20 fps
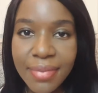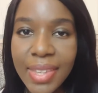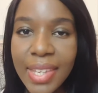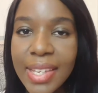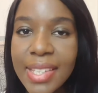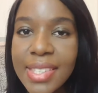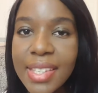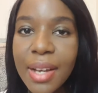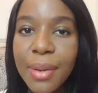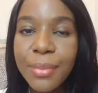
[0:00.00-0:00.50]

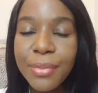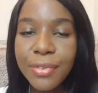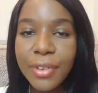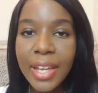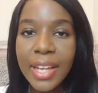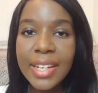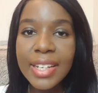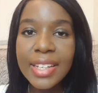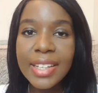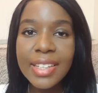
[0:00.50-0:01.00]
It's up for
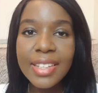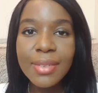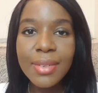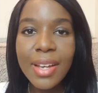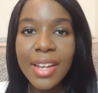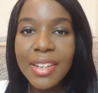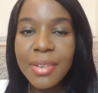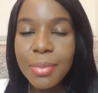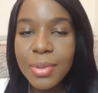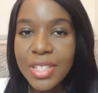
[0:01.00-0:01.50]

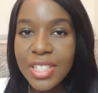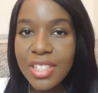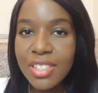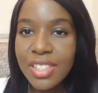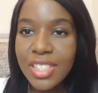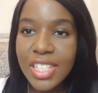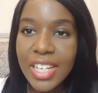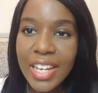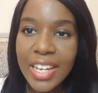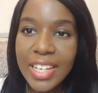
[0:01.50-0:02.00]
anybody
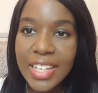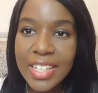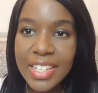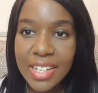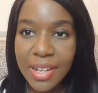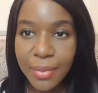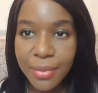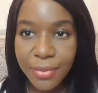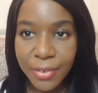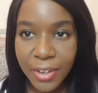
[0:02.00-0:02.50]
to change,
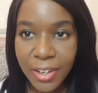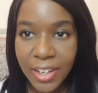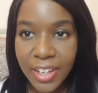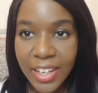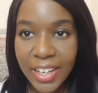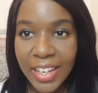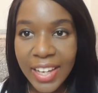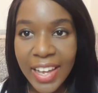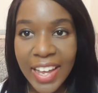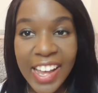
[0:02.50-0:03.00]
up for
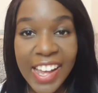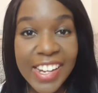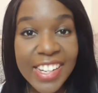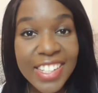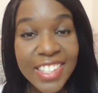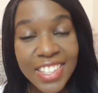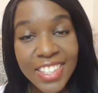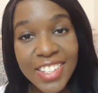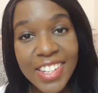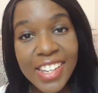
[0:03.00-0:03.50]

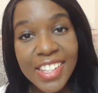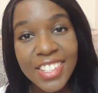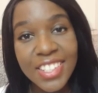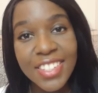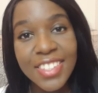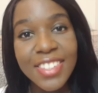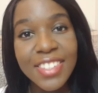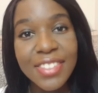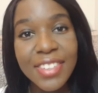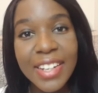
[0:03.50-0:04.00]
any
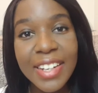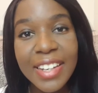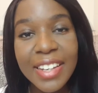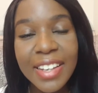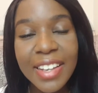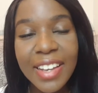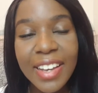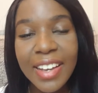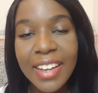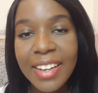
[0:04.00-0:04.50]
suggestions
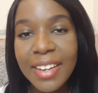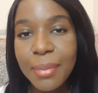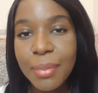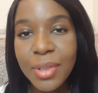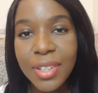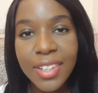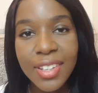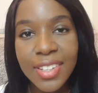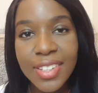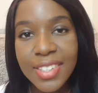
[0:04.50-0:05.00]
really,
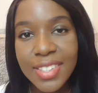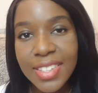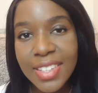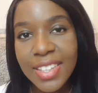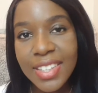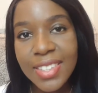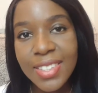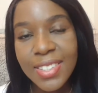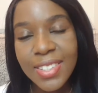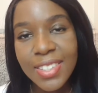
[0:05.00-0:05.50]
because
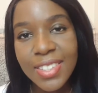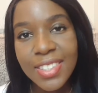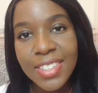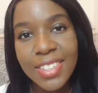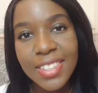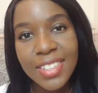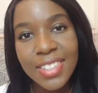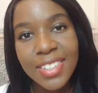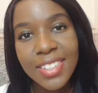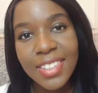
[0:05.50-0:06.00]
it's
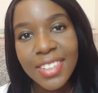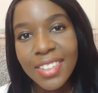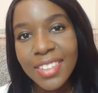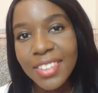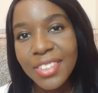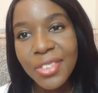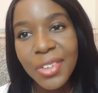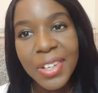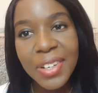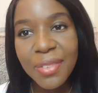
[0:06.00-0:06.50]
just
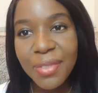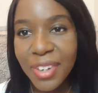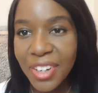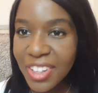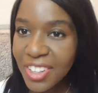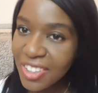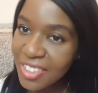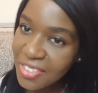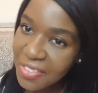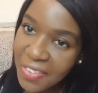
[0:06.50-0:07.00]
not in a
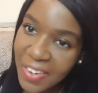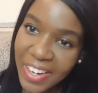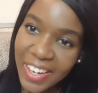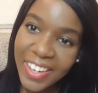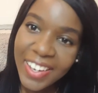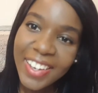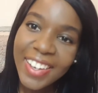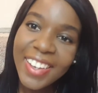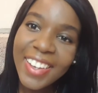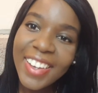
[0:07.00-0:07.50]
very good
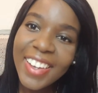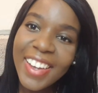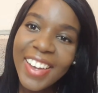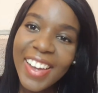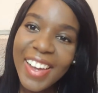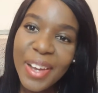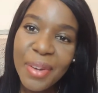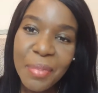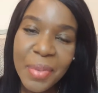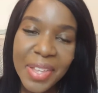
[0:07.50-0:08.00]
way
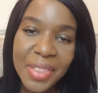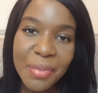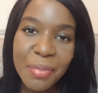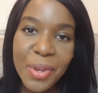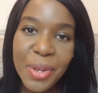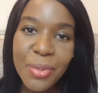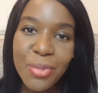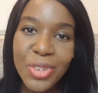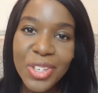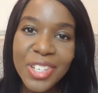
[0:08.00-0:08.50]
at the
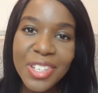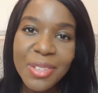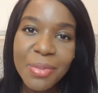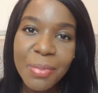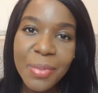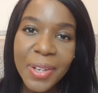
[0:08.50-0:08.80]
moment.